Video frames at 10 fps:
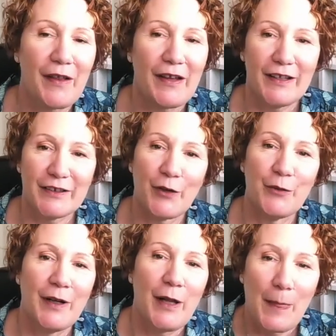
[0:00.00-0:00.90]
So
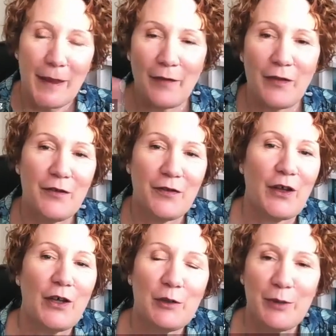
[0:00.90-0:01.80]
the
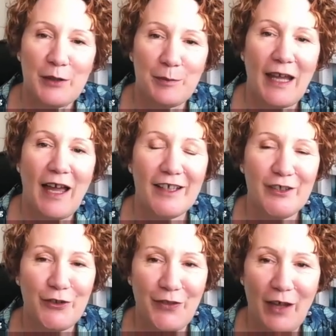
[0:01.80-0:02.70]
color wheel behind you
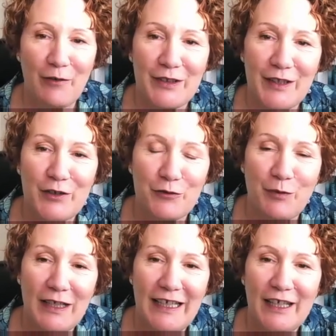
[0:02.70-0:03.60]
there is
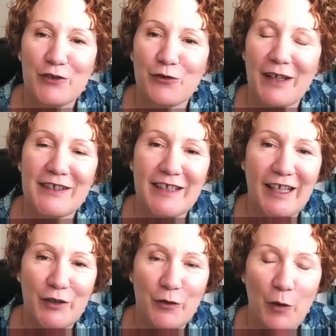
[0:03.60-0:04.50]
really
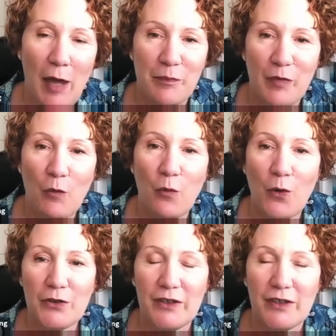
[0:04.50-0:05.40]
interesting, and
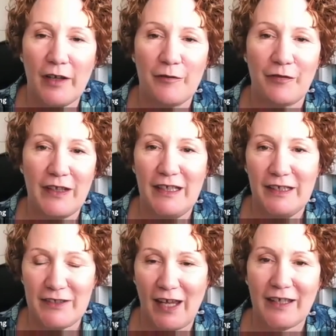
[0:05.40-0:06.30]
one of the
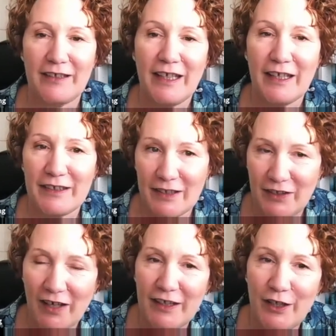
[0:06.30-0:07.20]
techniques that I
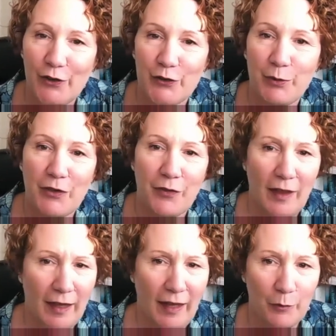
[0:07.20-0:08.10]
use with
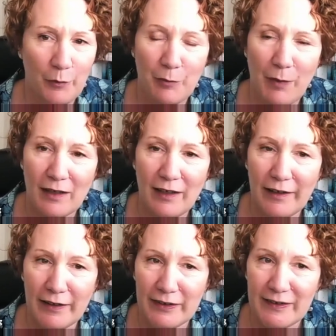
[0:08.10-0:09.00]
my
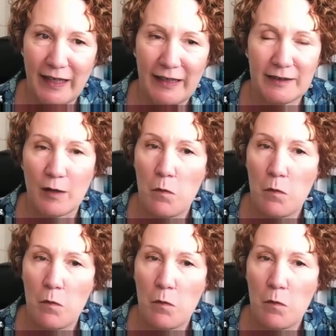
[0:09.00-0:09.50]
clients is